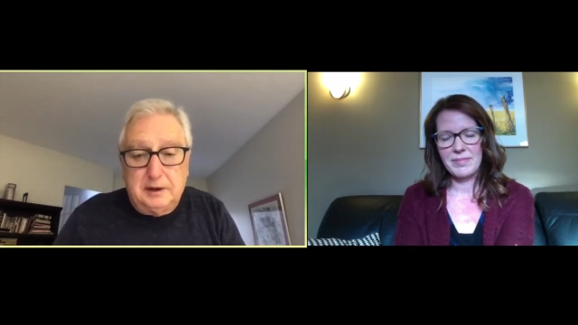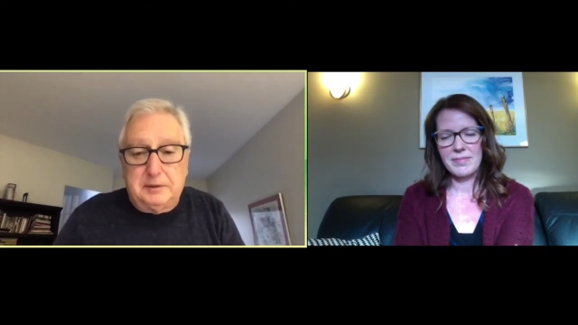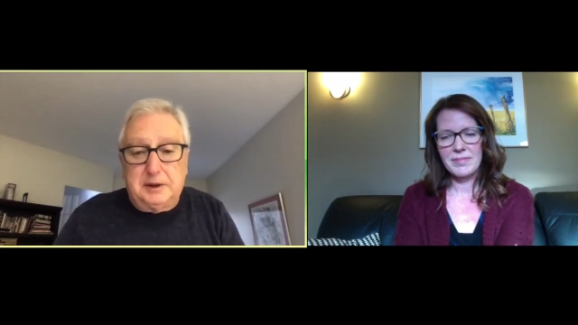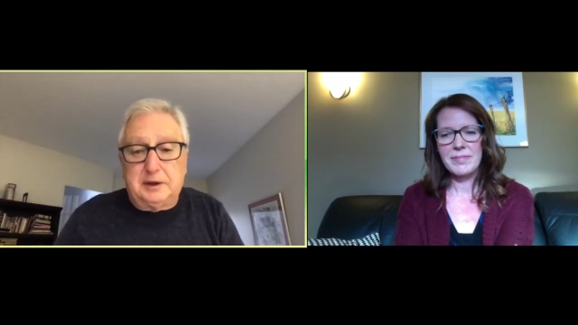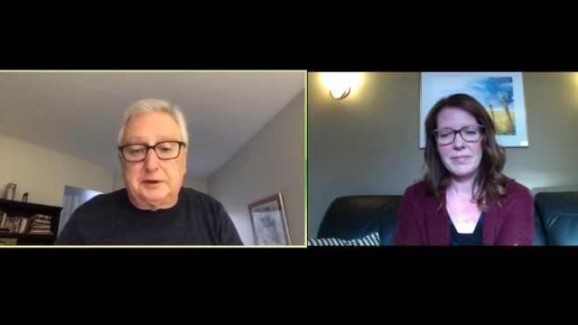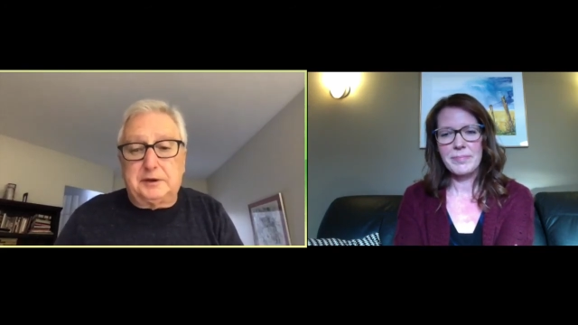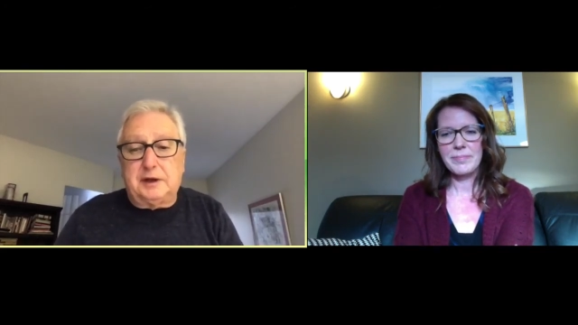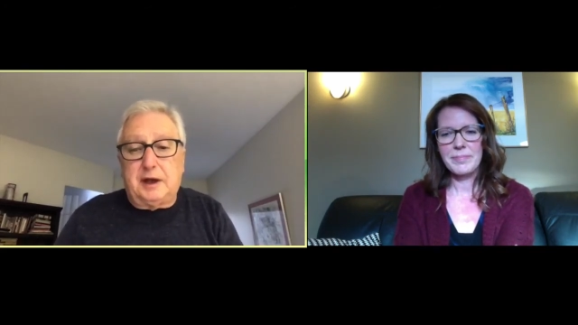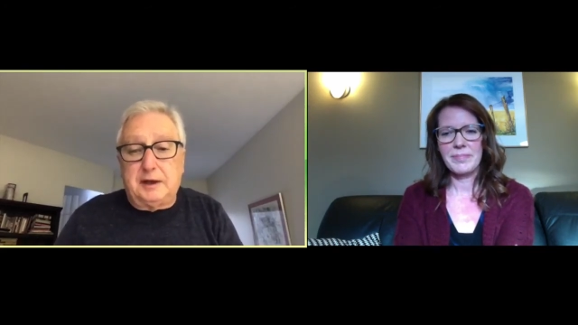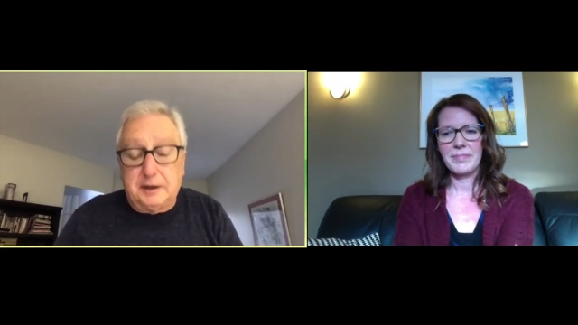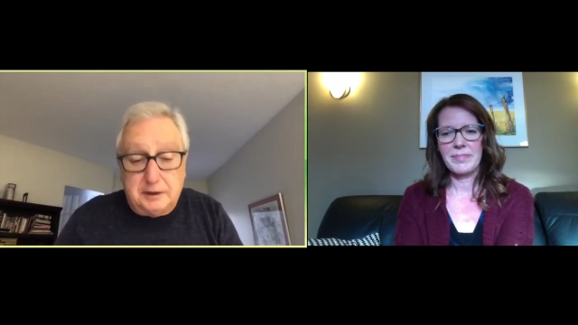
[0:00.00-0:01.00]
Speaker 1: because
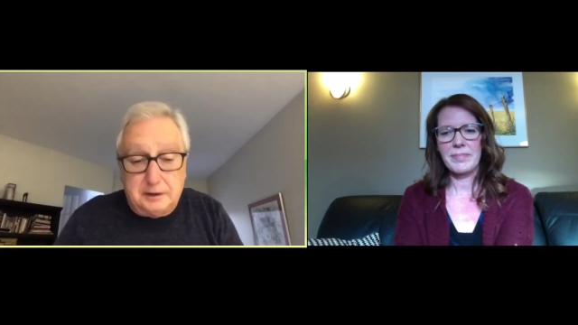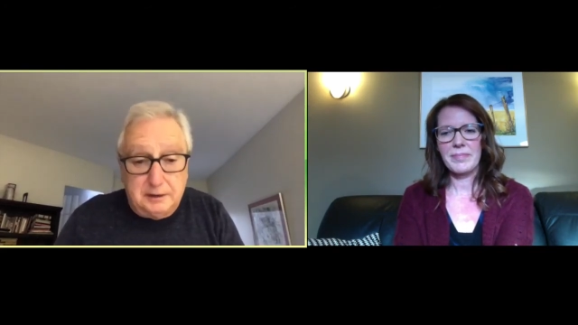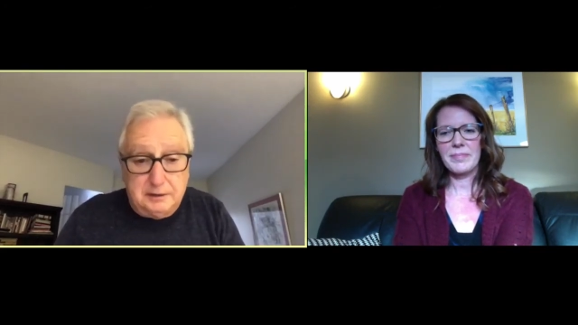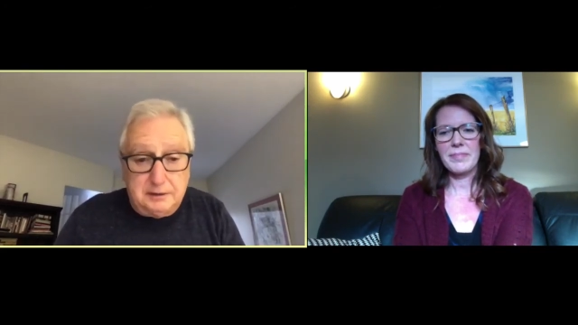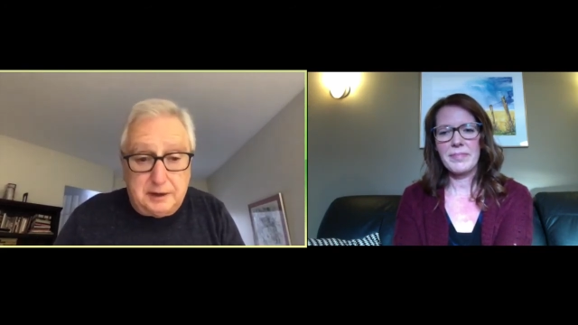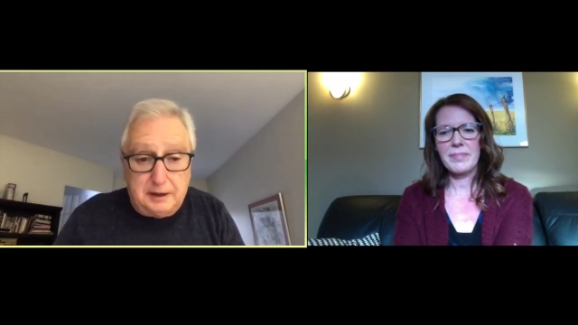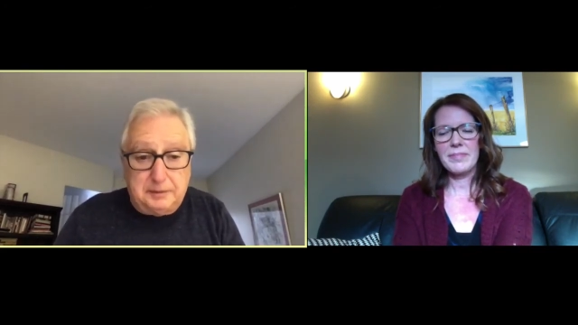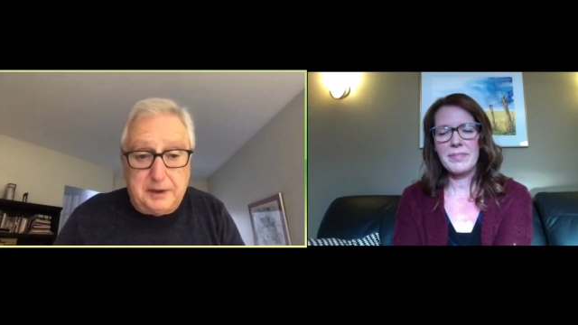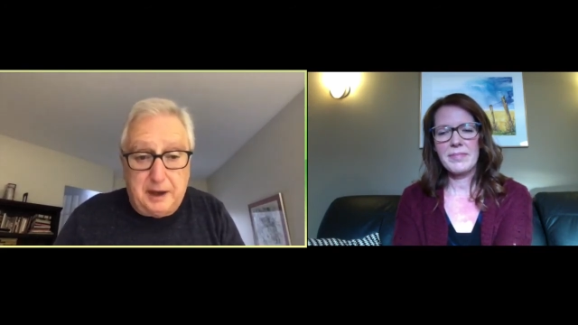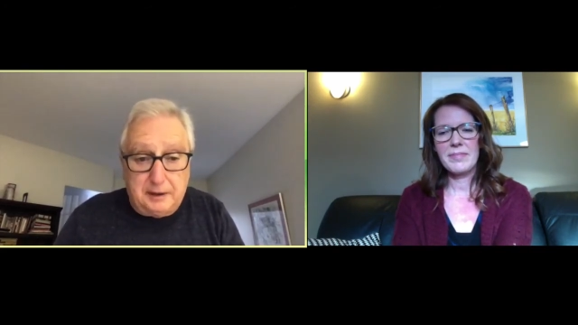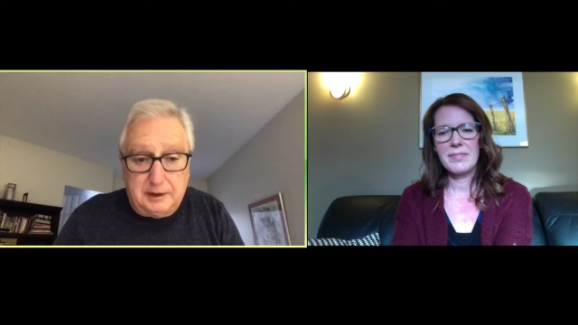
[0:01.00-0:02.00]
I did take
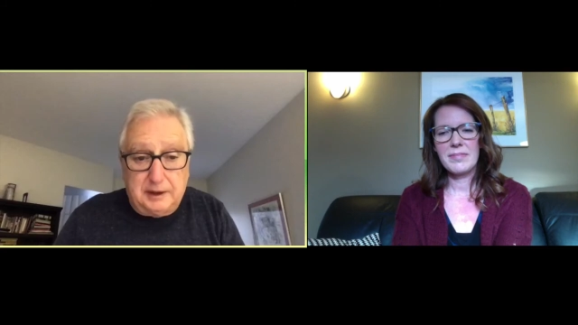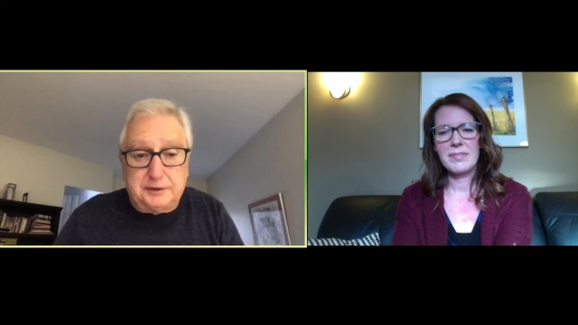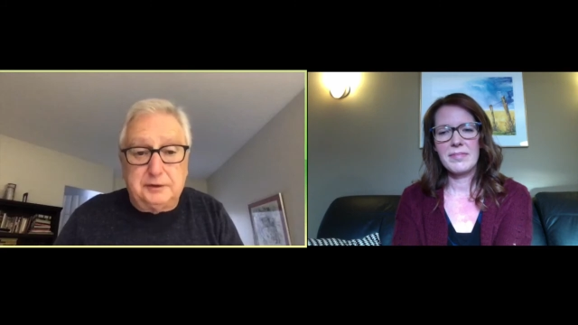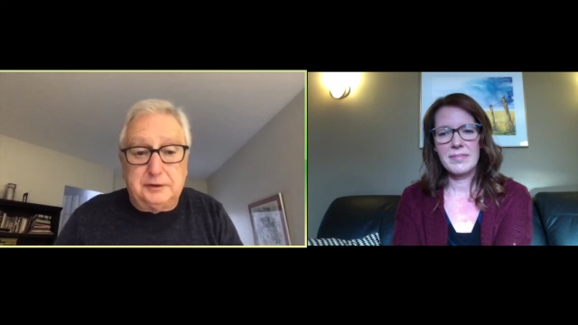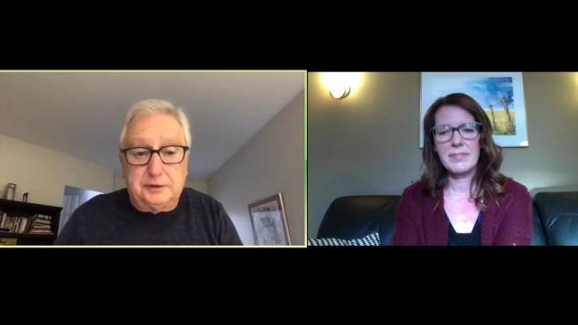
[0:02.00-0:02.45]
piano lessons.